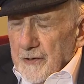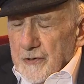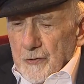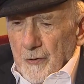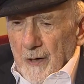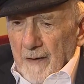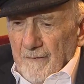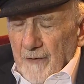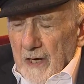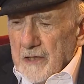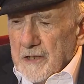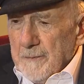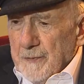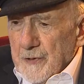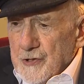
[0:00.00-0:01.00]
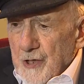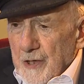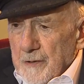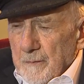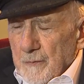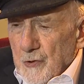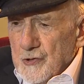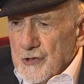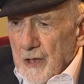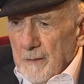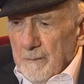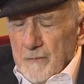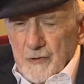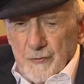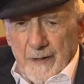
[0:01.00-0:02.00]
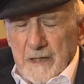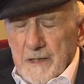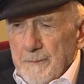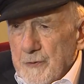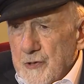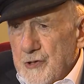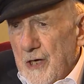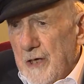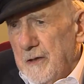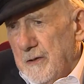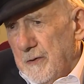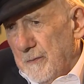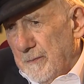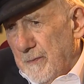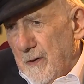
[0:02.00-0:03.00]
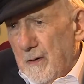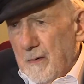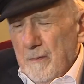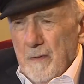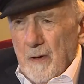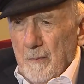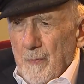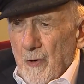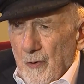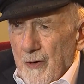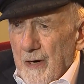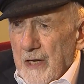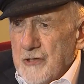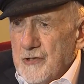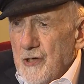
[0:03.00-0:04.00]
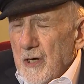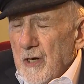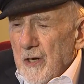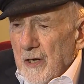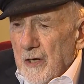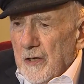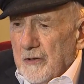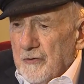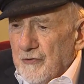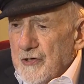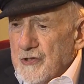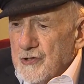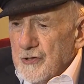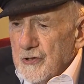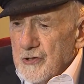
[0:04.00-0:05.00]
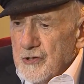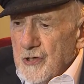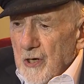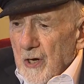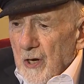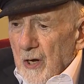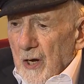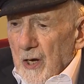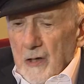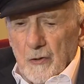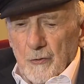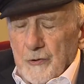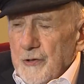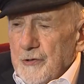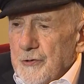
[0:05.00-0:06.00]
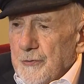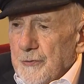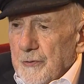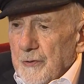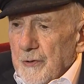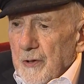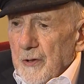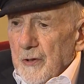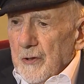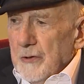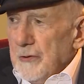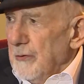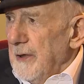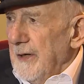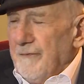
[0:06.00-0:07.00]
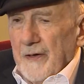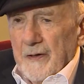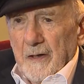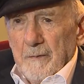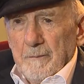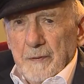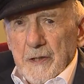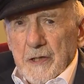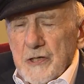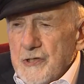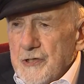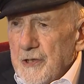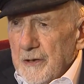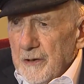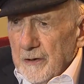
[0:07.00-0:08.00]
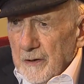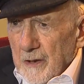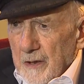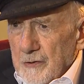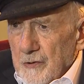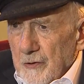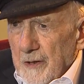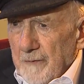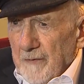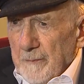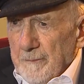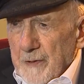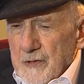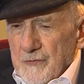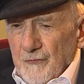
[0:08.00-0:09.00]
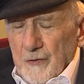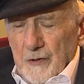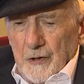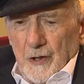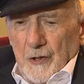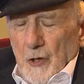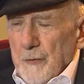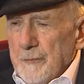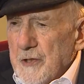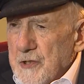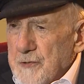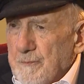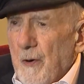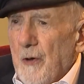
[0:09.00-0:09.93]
And you have 80% Muslim, 20% more or less Christians. And look at you. You're living in peace here, and you're living peacefully, and nobody's